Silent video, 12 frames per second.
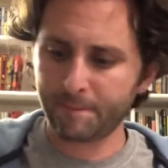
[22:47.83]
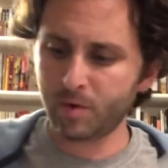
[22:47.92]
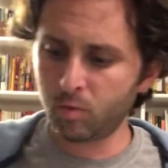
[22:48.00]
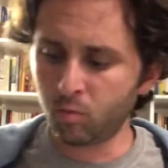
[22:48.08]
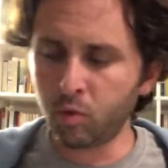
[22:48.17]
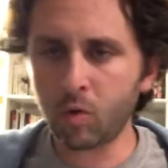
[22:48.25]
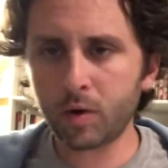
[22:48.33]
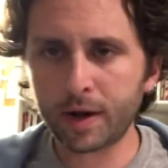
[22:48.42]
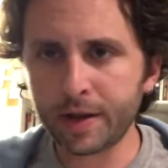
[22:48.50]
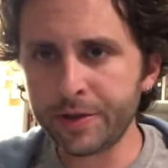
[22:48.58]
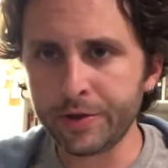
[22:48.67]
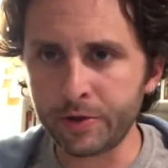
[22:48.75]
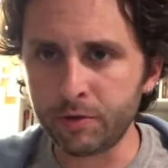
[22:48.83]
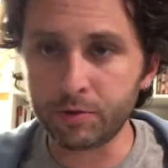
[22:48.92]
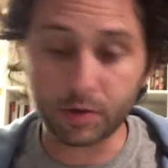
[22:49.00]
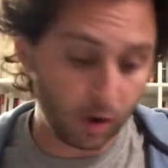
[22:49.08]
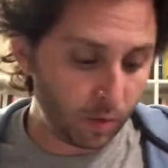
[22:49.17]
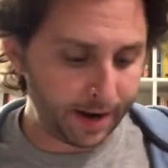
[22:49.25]
What would I use?
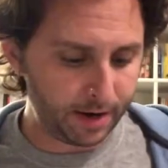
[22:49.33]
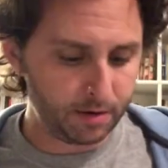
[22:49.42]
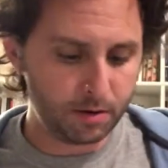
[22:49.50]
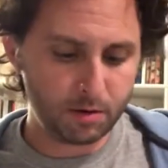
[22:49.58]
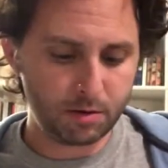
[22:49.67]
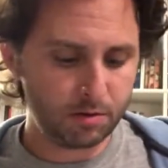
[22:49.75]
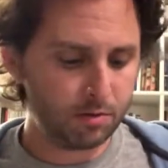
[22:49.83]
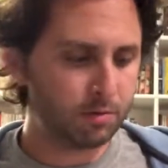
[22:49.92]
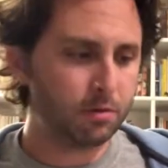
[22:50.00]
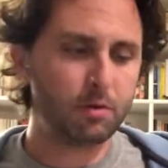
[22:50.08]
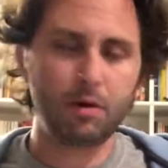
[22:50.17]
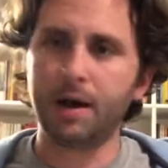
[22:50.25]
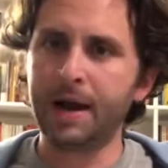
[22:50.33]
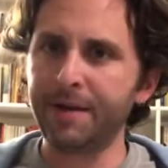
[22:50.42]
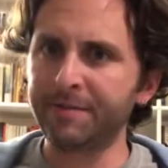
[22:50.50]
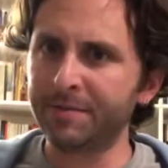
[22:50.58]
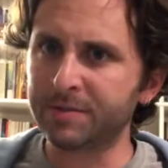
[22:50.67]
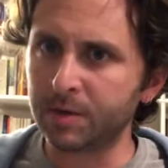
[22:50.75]
Oh, wait. I
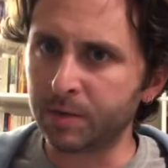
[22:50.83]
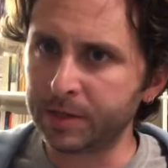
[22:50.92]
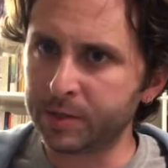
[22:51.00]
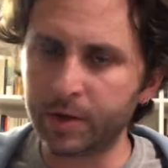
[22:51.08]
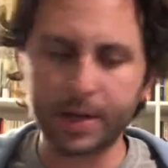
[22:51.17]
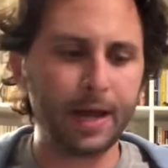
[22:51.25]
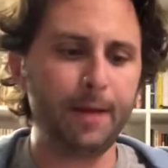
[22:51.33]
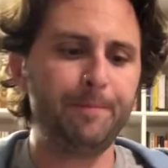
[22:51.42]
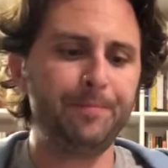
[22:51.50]
haven't even said what he's doing yet.